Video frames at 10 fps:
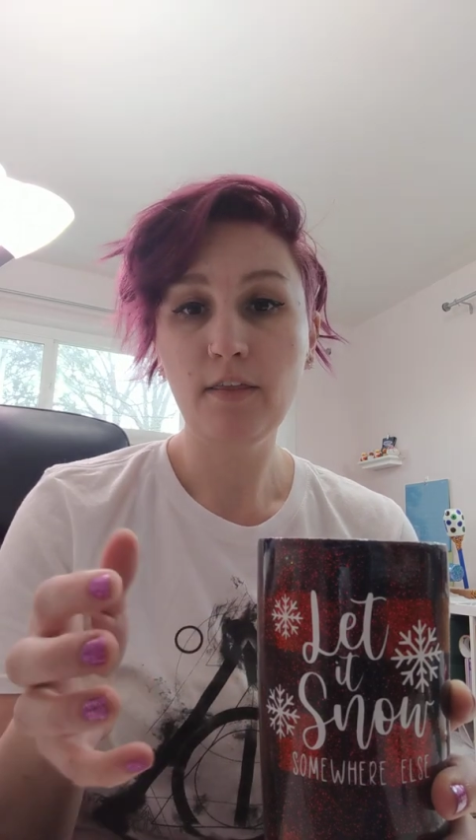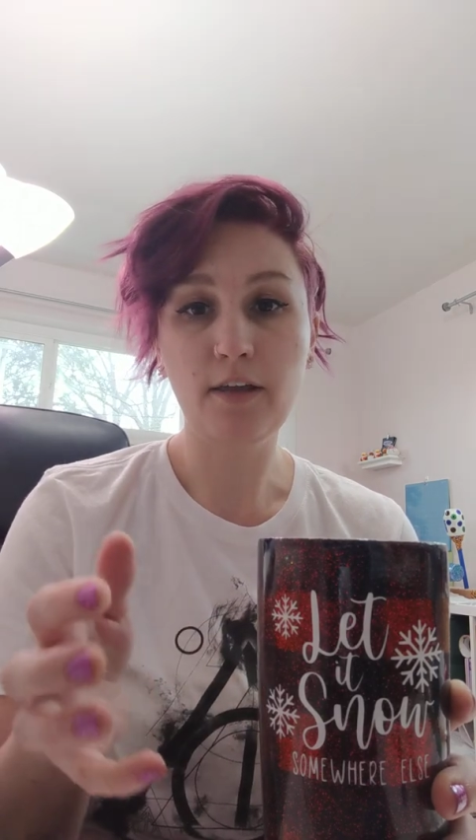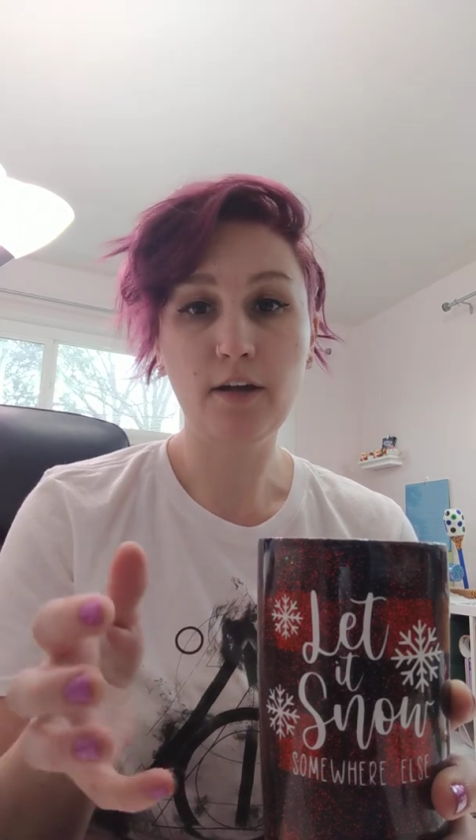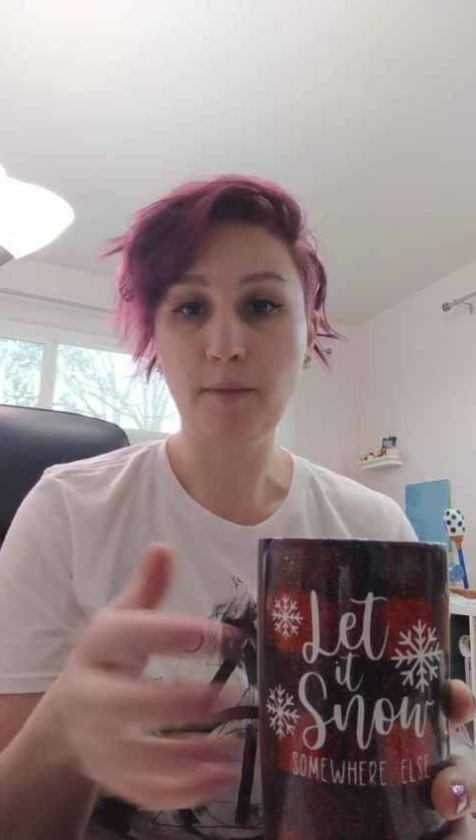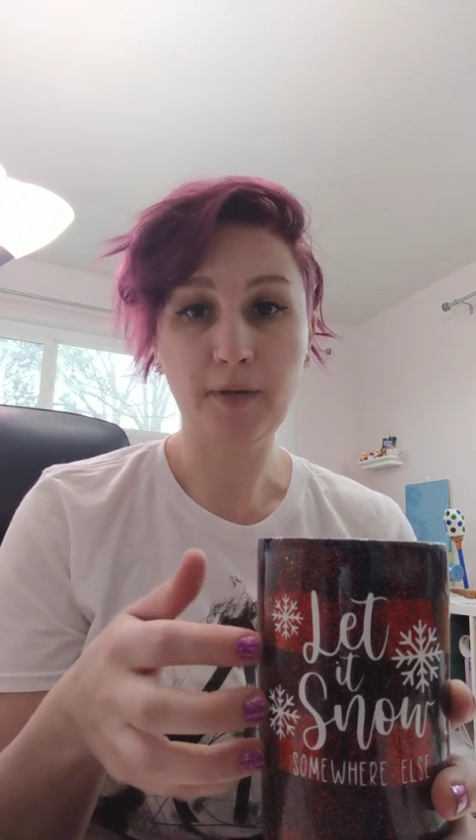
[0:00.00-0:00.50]

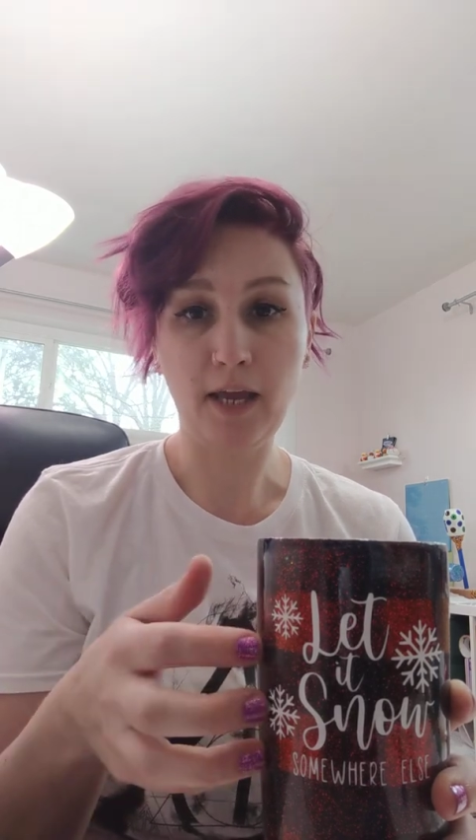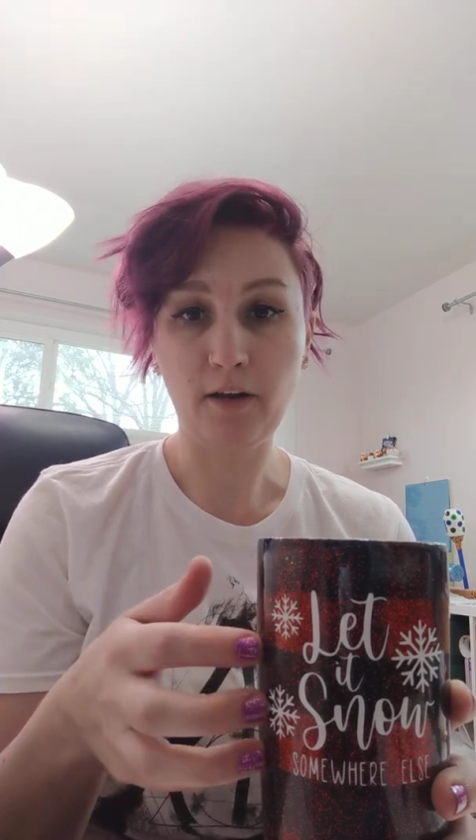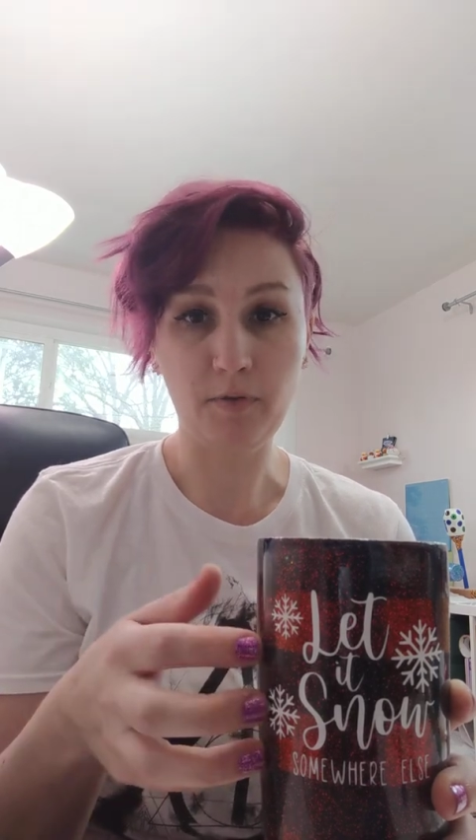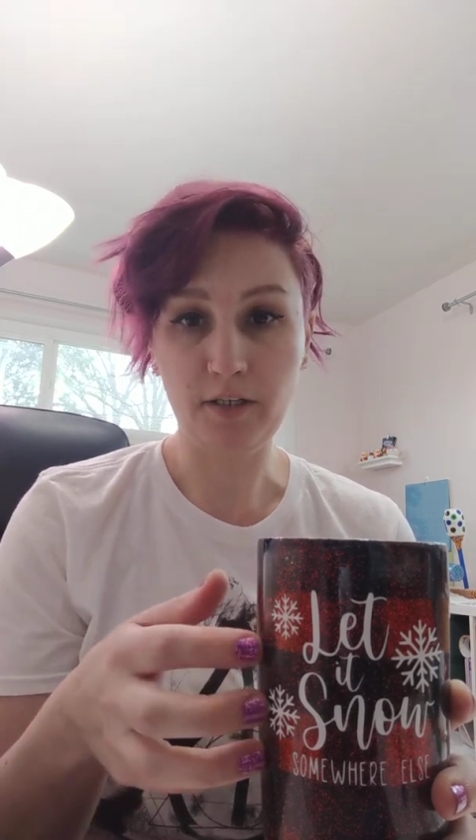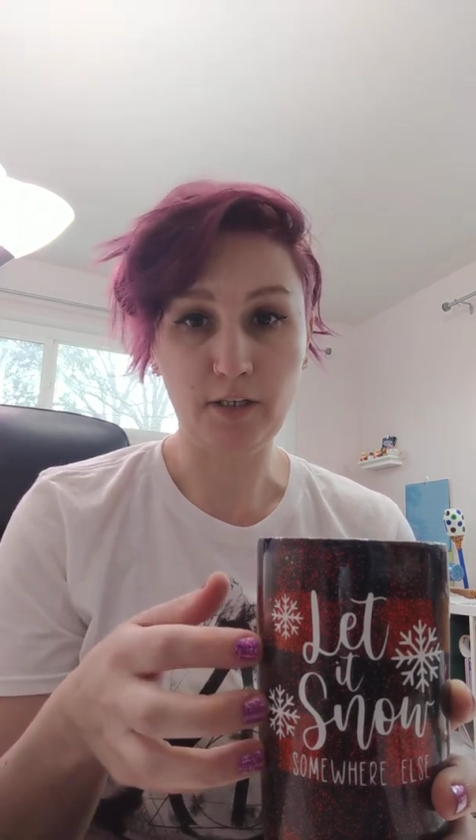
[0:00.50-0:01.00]
The cup can't
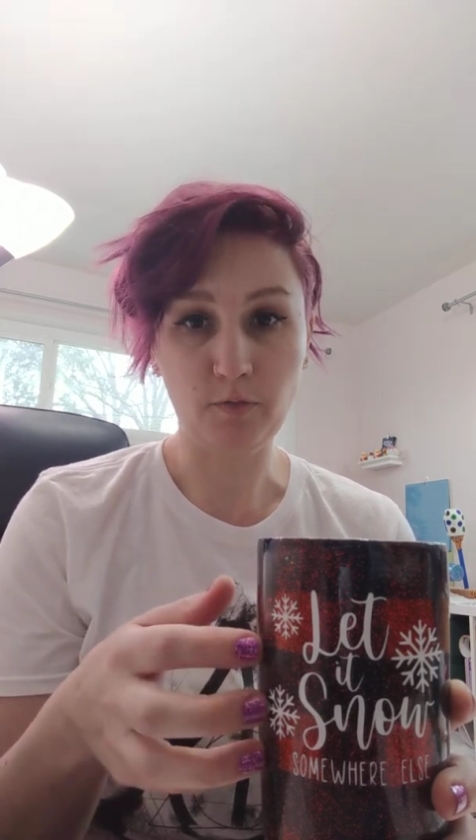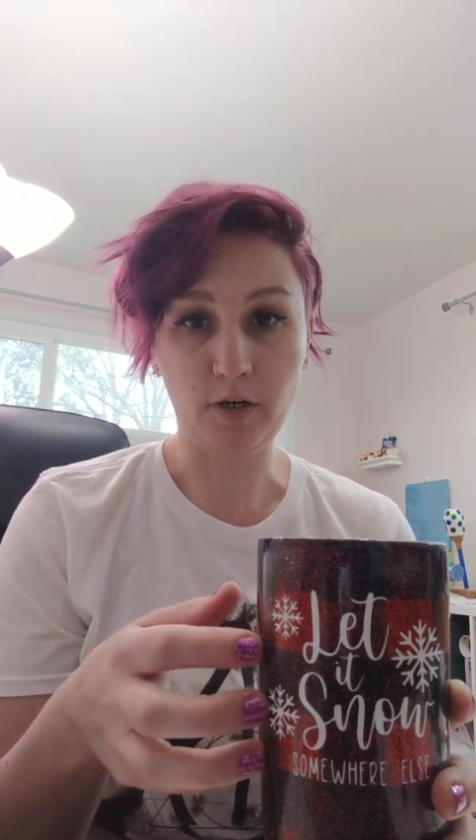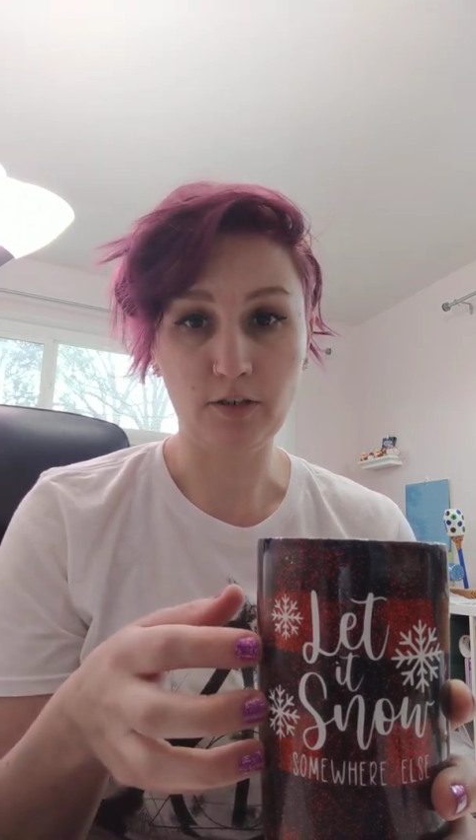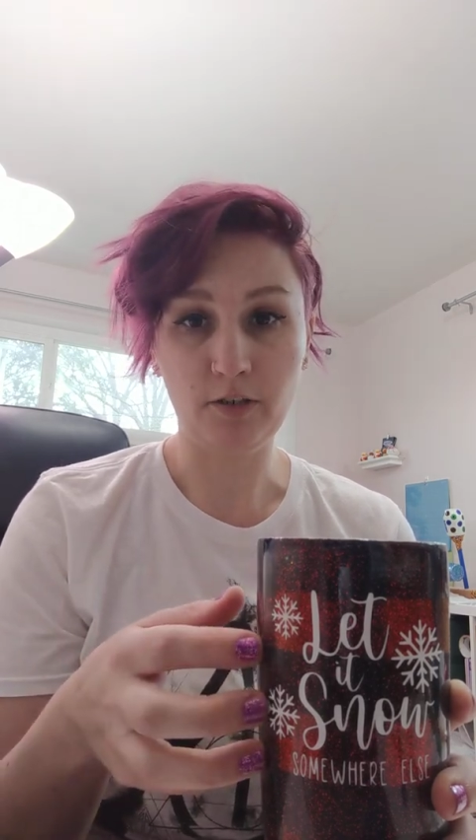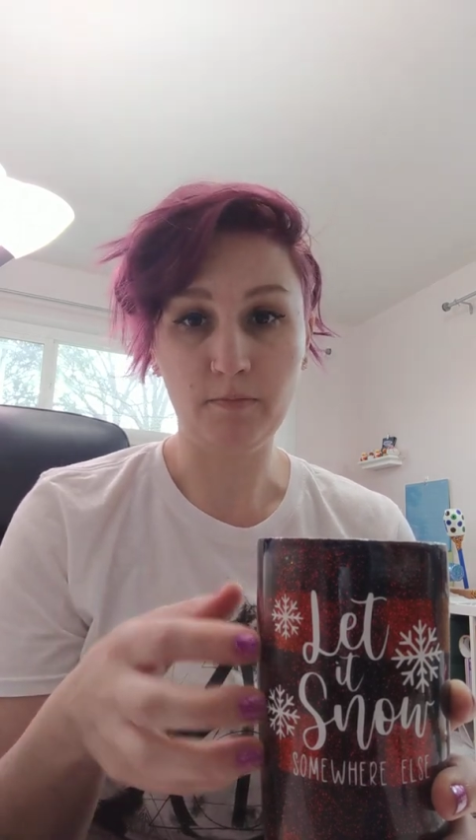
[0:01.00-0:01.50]
go in the
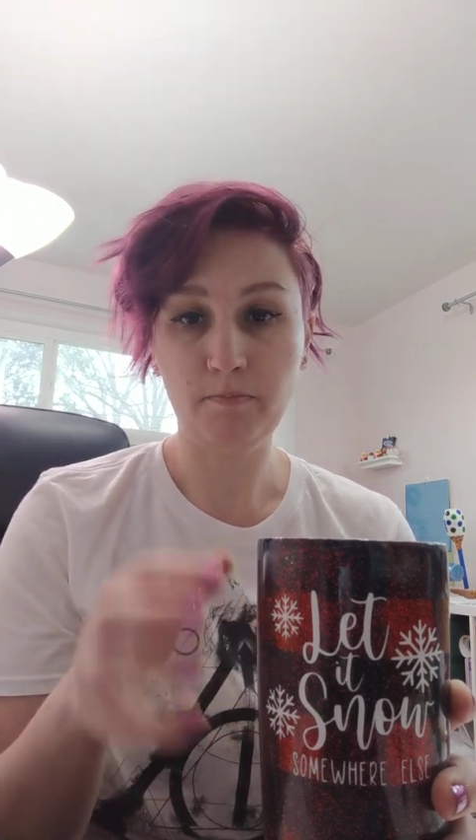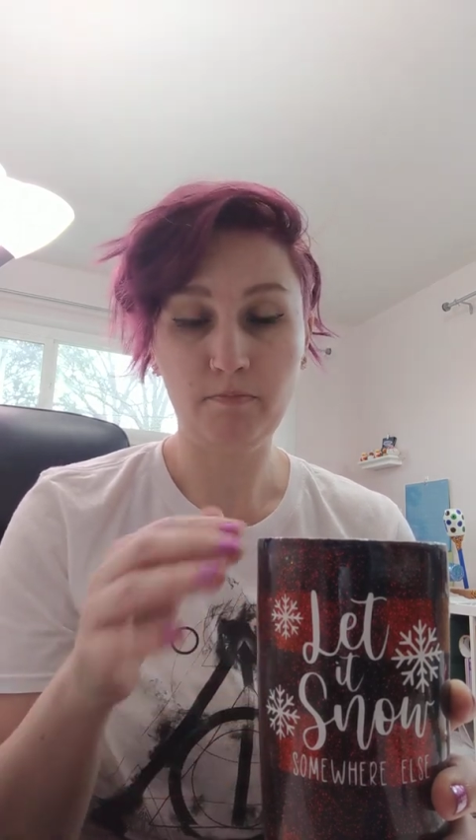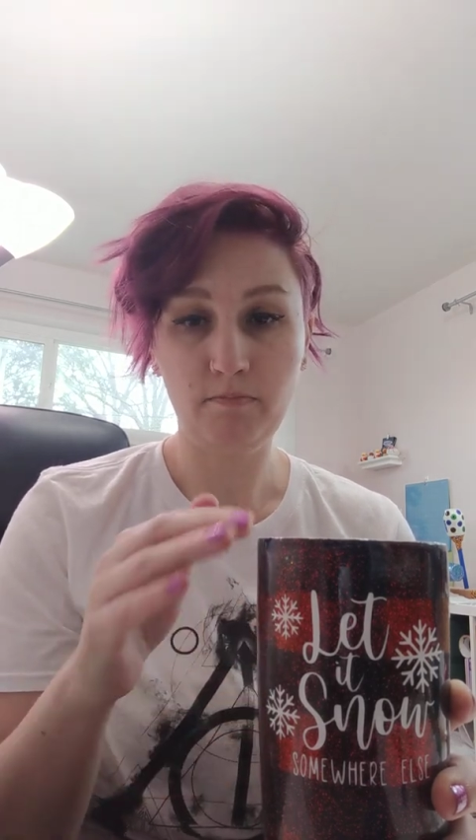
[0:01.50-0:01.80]
dishwasher